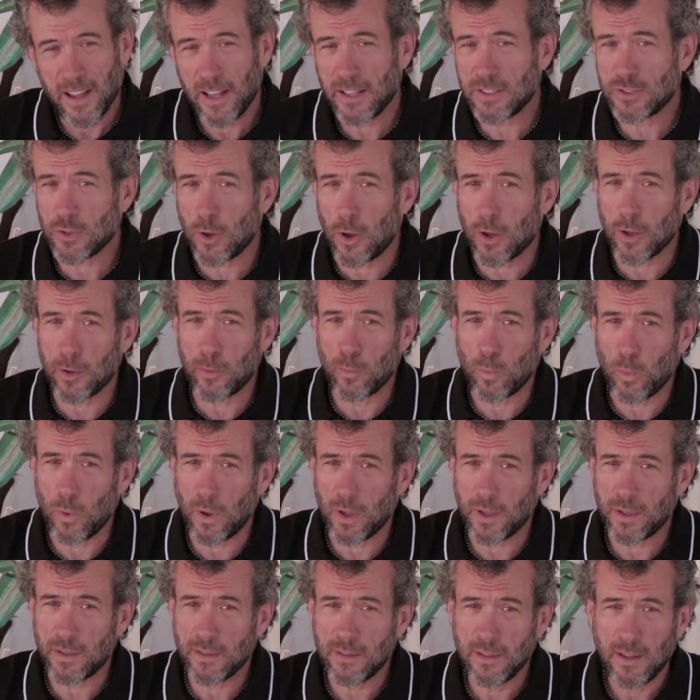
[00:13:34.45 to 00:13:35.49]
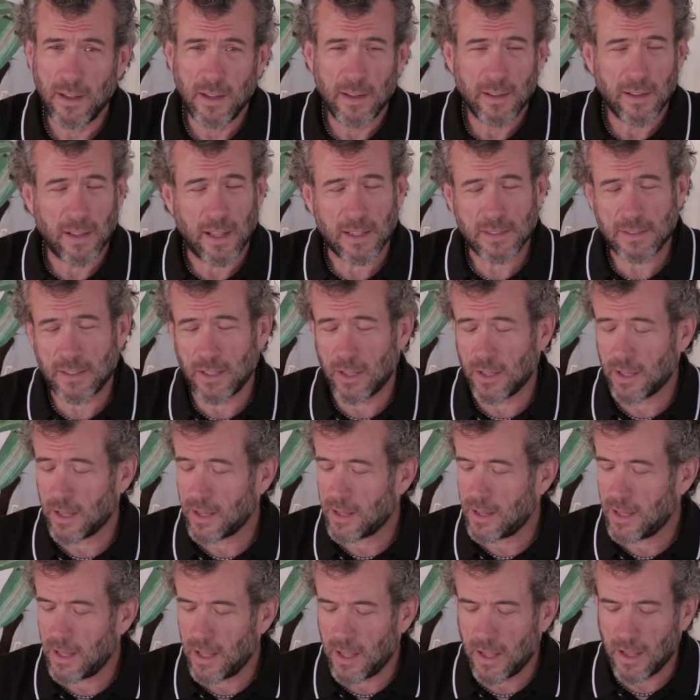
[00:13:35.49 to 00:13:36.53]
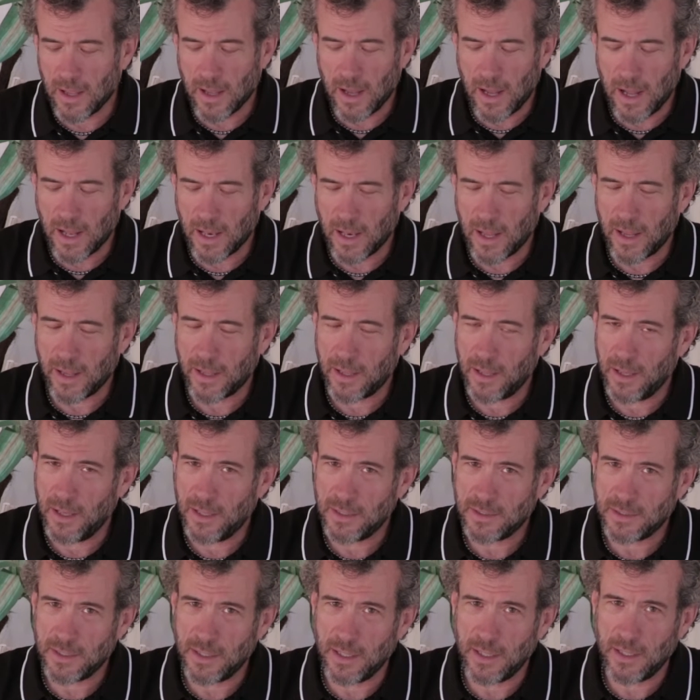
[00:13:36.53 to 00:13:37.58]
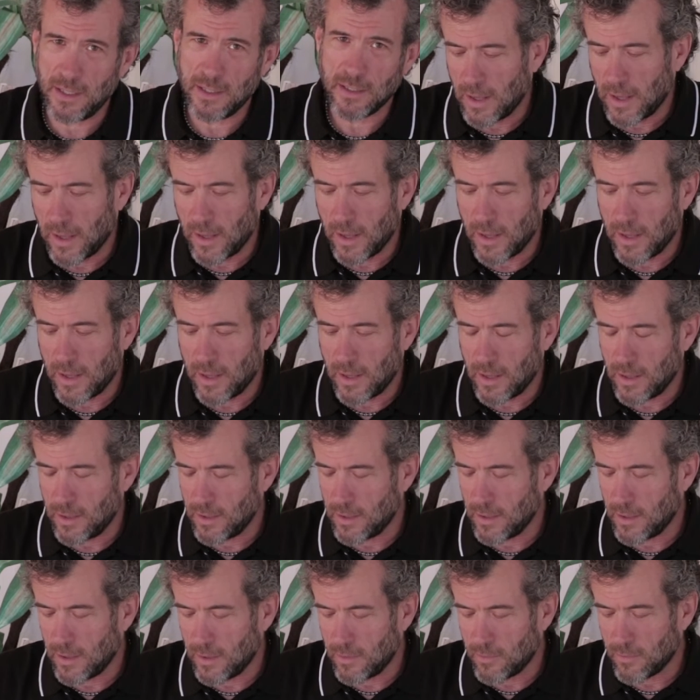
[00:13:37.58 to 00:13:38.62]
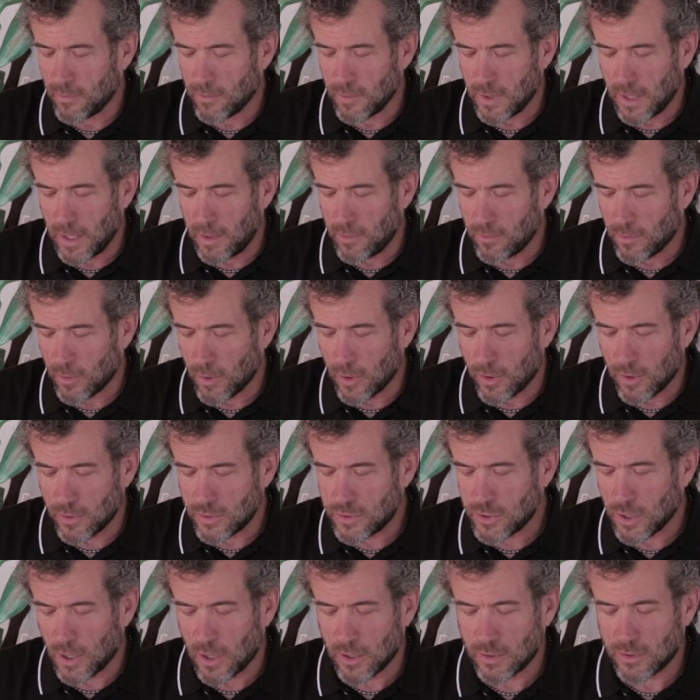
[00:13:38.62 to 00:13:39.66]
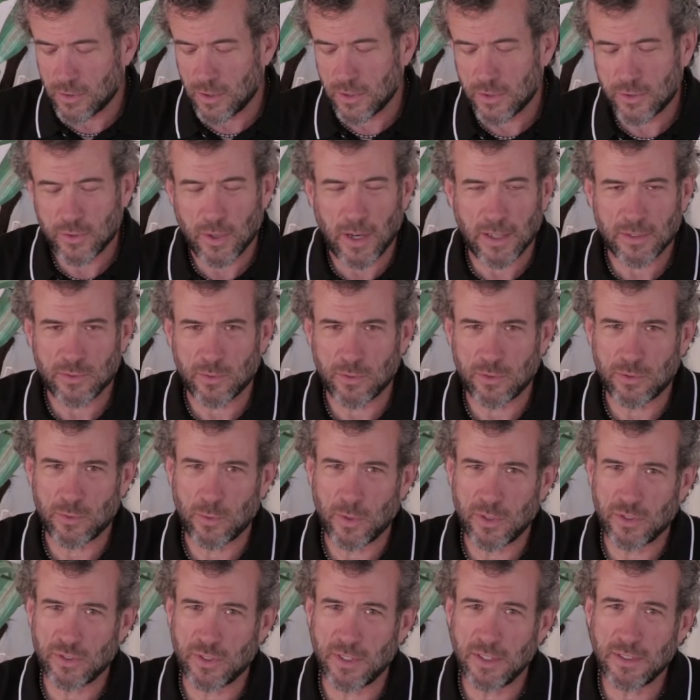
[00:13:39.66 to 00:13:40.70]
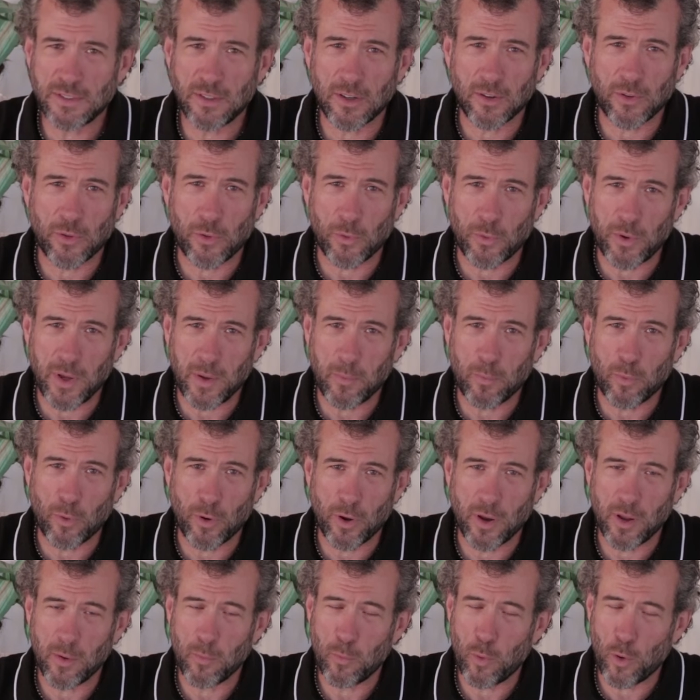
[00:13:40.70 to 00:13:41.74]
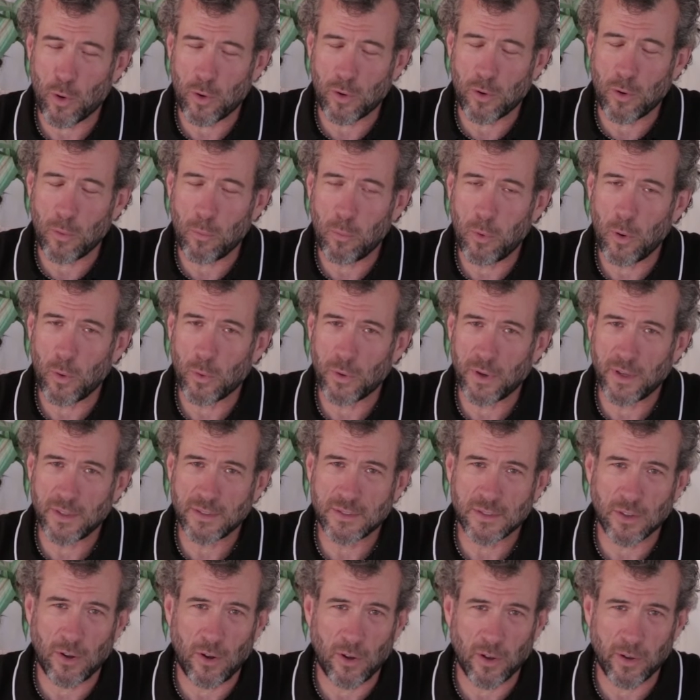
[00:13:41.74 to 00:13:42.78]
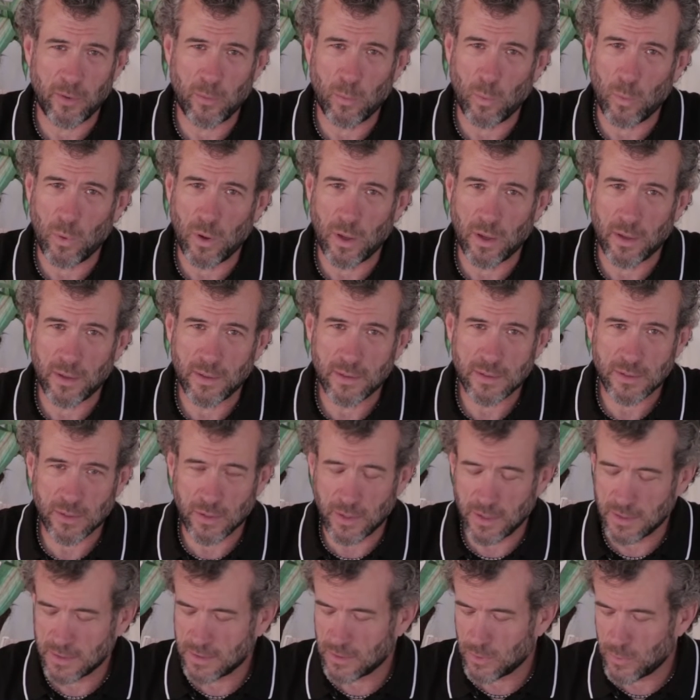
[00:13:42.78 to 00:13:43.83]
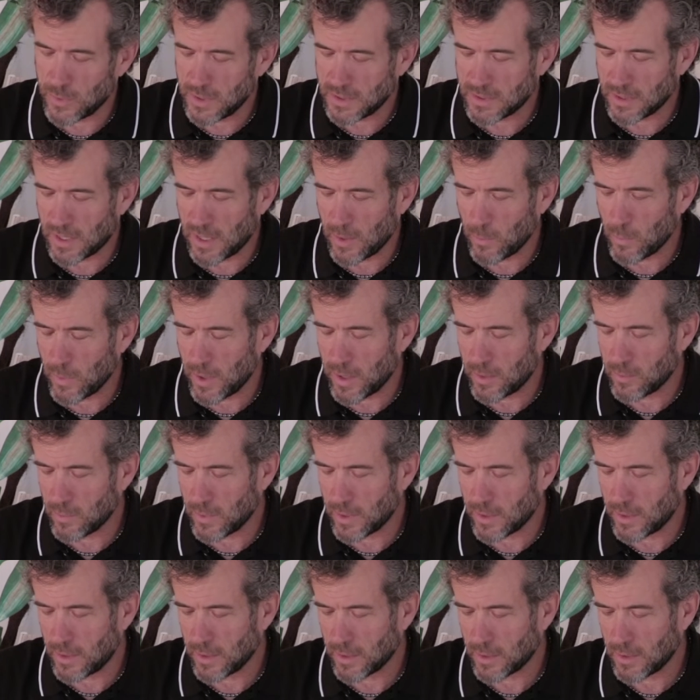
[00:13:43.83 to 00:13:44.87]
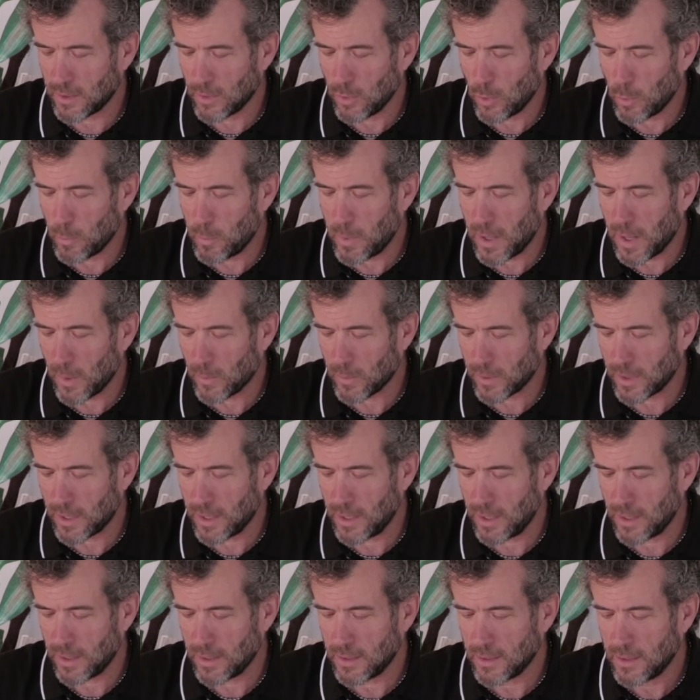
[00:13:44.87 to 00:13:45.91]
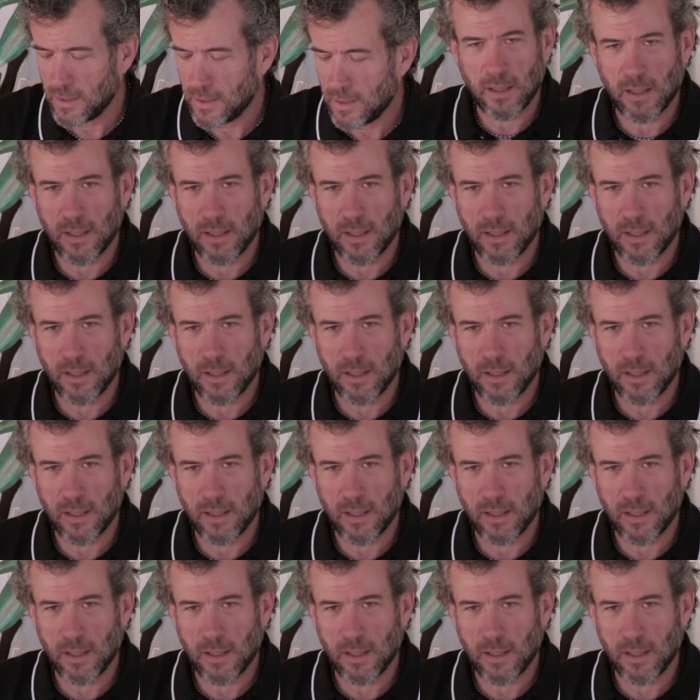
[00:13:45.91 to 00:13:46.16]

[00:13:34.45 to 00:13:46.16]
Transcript: It's all in one. That's the other thing. I like easy. Inverter, charger, and transfer switch. These are 3 pretty important components all in one. So this is the reason I went with the Go Power kit.